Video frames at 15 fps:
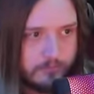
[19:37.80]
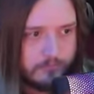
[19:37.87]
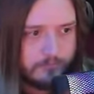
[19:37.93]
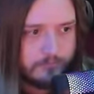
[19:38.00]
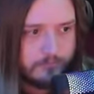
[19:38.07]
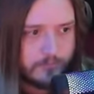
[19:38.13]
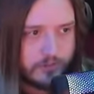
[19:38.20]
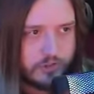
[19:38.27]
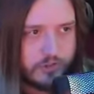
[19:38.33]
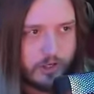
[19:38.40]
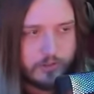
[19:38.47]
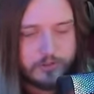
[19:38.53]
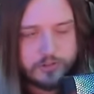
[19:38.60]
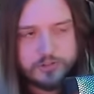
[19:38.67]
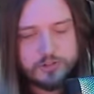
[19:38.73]
There's no,
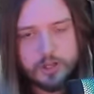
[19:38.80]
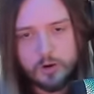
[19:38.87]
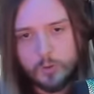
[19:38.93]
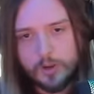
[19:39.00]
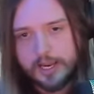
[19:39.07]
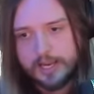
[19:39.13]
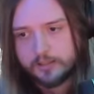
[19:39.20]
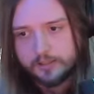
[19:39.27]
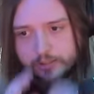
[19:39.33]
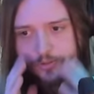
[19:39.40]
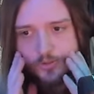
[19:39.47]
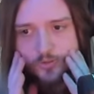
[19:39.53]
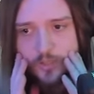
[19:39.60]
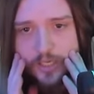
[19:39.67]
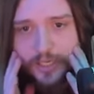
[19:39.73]
there's no way I
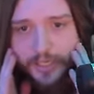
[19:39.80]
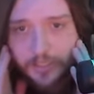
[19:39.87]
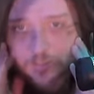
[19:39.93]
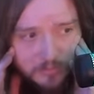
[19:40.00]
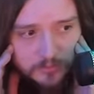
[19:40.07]
lose, right?